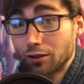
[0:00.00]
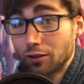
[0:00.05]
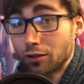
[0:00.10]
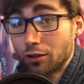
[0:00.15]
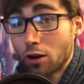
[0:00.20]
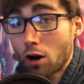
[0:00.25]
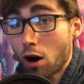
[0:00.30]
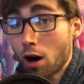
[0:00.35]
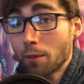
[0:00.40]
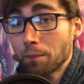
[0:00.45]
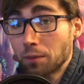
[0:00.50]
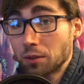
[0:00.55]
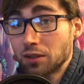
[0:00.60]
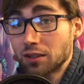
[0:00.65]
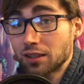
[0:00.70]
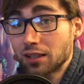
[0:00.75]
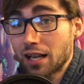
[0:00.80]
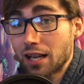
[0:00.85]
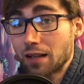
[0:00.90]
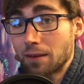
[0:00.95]

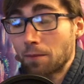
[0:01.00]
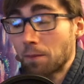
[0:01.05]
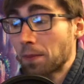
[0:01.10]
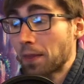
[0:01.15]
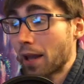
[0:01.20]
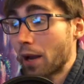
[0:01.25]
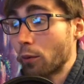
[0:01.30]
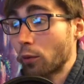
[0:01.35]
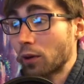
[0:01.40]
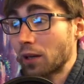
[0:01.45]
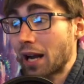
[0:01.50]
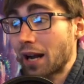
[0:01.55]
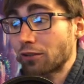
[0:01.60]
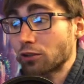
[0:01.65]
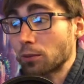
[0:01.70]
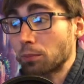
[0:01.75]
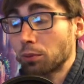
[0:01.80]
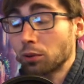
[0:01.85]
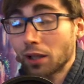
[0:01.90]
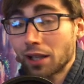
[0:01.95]
compensate, and we're going to have
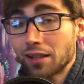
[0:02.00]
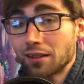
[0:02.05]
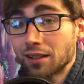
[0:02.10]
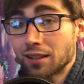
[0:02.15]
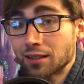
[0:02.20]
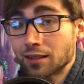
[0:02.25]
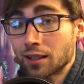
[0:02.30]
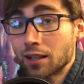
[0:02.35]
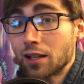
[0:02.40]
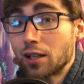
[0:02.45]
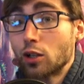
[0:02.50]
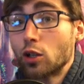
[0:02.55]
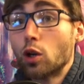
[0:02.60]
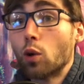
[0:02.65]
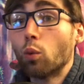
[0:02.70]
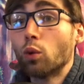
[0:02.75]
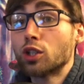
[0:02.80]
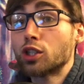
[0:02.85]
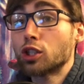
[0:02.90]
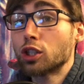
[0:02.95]
to play this,
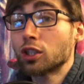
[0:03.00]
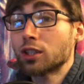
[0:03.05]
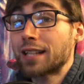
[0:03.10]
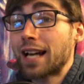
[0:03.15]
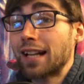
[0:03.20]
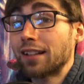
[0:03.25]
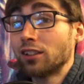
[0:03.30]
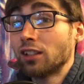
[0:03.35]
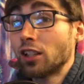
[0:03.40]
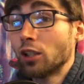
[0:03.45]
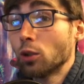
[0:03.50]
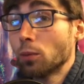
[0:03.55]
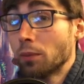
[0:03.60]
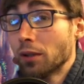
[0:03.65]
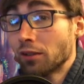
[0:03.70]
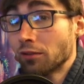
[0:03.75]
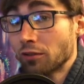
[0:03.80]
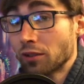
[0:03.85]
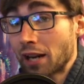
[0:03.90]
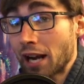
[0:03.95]
with just that little
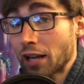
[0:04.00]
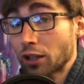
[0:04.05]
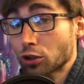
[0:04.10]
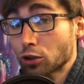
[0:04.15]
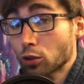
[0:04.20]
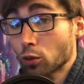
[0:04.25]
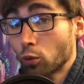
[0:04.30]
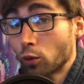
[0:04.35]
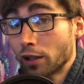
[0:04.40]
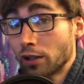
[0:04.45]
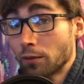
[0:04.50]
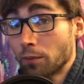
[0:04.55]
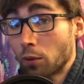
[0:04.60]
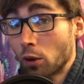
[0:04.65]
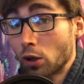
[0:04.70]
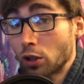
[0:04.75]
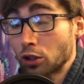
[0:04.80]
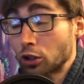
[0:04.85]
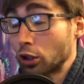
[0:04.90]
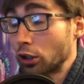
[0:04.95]
bit of an extra wind
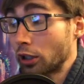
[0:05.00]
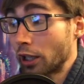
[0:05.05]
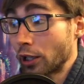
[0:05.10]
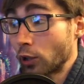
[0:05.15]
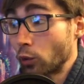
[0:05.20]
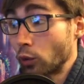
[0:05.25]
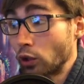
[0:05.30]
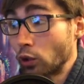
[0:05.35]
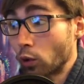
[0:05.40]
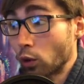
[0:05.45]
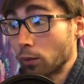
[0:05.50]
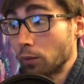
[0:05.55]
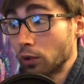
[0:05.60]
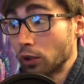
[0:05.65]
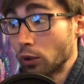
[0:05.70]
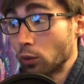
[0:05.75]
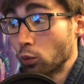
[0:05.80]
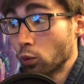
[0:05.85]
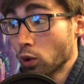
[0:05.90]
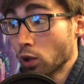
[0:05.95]
push like we
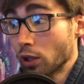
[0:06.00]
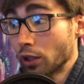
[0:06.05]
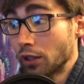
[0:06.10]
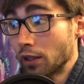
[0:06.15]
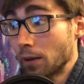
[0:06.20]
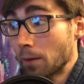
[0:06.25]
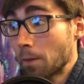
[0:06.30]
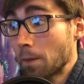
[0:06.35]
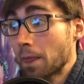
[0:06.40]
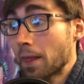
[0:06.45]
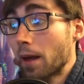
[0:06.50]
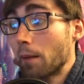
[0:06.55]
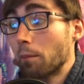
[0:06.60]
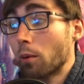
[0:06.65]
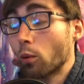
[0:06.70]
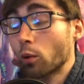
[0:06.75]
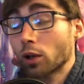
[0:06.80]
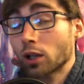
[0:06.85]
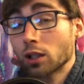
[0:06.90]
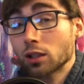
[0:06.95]
normally would,
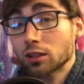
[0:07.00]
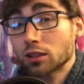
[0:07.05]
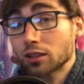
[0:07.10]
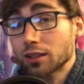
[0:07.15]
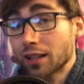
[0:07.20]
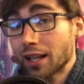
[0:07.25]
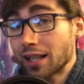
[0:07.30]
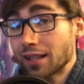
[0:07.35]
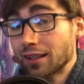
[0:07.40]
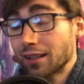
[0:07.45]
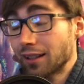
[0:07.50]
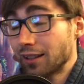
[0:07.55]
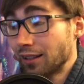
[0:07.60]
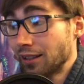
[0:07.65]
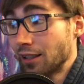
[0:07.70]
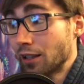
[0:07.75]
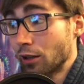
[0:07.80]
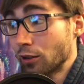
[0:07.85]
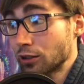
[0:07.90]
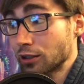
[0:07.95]
but we're going to
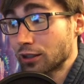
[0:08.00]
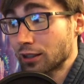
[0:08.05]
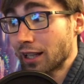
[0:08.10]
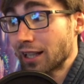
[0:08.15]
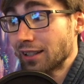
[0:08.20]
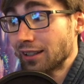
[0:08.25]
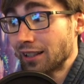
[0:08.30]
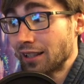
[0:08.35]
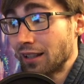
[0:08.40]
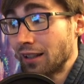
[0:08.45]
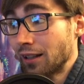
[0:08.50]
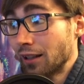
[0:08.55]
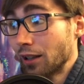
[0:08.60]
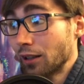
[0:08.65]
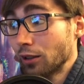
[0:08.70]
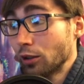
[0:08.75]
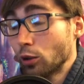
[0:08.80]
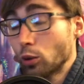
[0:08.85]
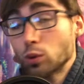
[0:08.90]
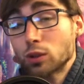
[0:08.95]
slightly
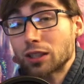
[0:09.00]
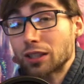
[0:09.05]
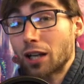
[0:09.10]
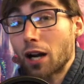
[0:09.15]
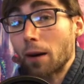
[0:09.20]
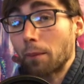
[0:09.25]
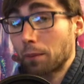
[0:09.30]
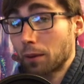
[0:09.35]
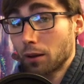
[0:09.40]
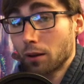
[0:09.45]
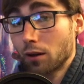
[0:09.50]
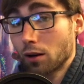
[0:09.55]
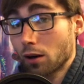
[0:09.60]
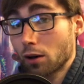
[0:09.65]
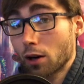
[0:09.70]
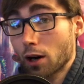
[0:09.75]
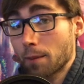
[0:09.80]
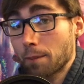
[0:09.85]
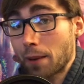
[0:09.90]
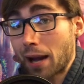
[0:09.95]
loosen up on
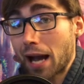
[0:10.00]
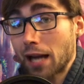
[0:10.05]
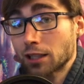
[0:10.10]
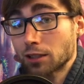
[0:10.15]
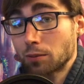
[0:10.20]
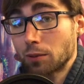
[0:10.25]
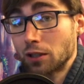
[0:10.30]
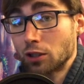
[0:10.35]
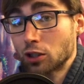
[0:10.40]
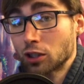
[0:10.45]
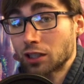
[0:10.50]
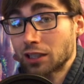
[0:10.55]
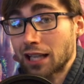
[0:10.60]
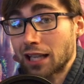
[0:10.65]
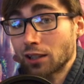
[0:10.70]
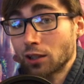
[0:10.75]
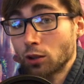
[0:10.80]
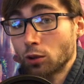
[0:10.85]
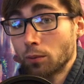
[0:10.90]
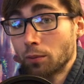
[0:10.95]
our backspin just
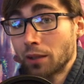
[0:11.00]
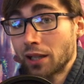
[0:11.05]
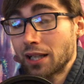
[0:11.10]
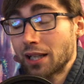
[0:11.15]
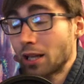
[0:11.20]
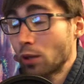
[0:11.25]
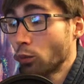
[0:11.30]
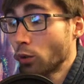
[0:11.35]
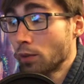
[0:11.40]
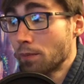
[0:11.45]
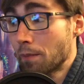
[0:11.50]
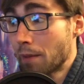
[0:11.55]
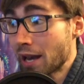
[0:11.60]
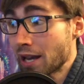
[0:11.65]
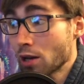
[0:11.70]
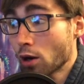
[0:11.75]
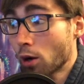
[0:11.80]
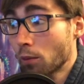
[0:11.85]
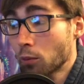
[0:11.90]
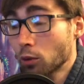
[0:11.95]
that little bit, and we
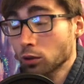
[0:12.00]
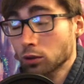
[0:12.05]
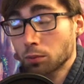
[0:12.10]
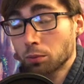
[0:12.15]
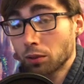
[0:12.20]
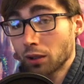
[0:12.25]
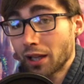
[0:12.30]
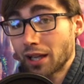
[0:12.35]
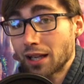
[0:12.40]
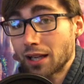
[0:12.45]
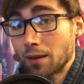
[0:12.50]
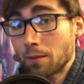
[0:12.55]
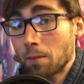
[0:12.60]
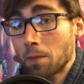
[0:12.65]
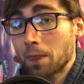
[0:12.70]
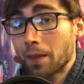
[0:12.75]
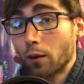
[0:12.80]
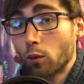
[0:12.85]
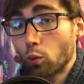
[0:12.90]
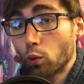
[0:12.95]
may almost play it
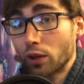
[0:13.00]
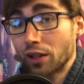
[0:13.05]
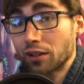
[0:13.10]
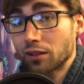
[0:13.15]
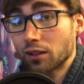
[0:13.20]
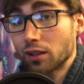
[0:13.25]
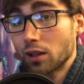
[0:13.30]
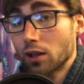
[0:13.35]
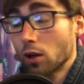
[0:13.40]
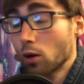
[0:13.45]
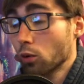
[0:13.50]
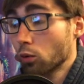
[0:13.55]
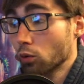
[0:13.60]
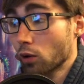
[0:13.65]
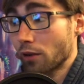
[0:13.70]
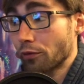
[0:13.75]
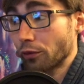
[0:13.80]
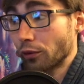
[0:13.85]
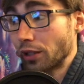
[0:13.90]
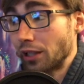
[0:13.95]
with
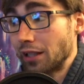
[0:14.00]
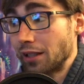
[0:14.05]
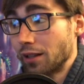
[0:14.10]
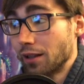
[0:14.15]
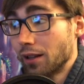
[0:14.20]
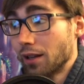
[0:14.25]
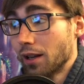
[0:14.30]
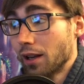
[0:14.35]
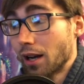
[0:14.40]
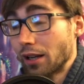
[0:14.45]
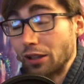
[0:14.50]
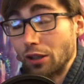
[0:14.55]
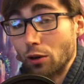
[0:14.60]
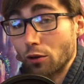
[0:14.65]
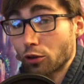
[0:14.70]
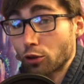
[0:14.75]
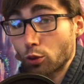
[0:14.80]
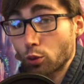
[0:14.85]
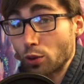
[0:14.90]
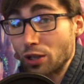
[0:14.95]
roughly,
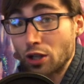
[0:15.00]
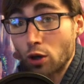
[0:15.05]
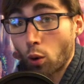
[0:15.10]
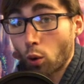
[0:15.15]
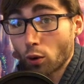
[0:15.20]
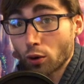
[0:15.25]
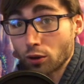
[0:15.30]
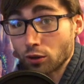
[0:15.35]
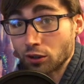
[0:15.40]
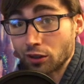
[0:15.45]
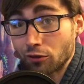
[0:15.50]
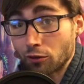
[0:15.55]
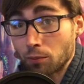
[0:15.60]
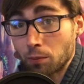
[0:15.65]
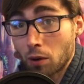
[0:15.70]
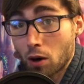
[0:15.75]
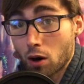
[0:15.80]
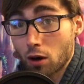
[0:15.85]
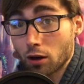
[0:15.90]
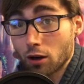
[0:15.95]
3/4 of a
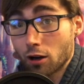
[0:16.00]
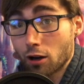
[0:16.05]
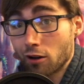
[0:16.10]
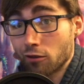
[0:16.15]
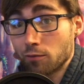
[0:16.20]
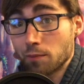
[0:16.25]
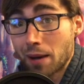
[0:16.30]
bar of